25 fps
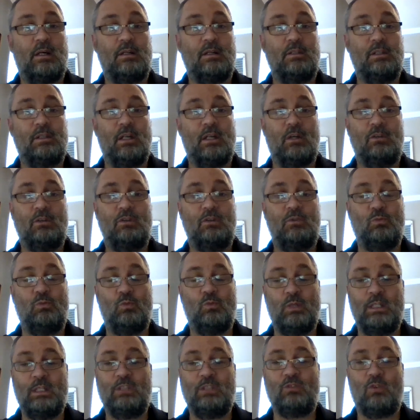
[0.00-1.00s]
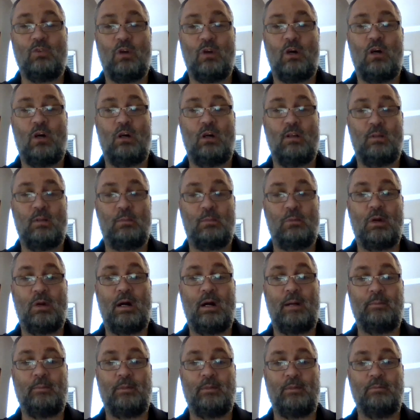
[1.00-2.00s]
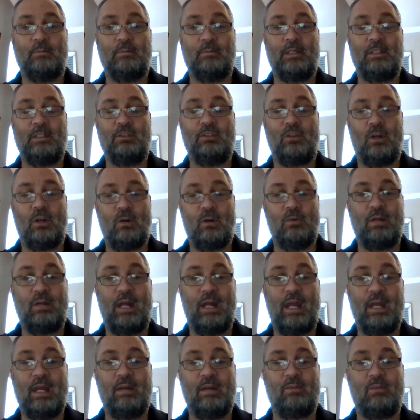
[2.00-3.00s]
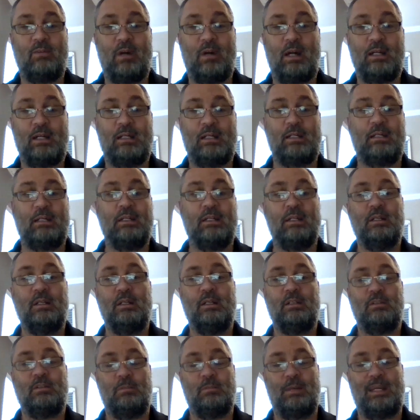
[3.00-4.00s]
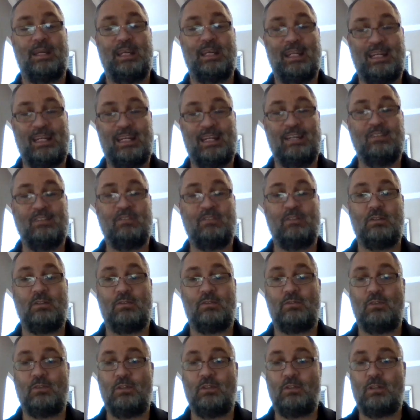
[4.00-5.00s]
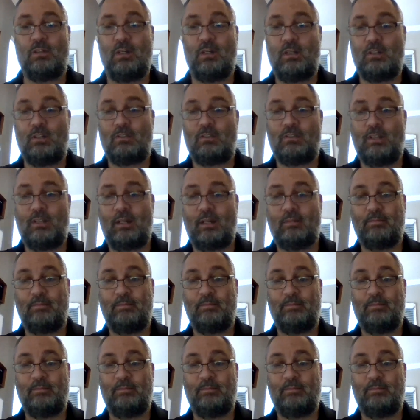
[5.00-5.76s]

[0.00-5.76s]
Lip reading: You redraw the problem in your own handwriting to make it easier for you to understand.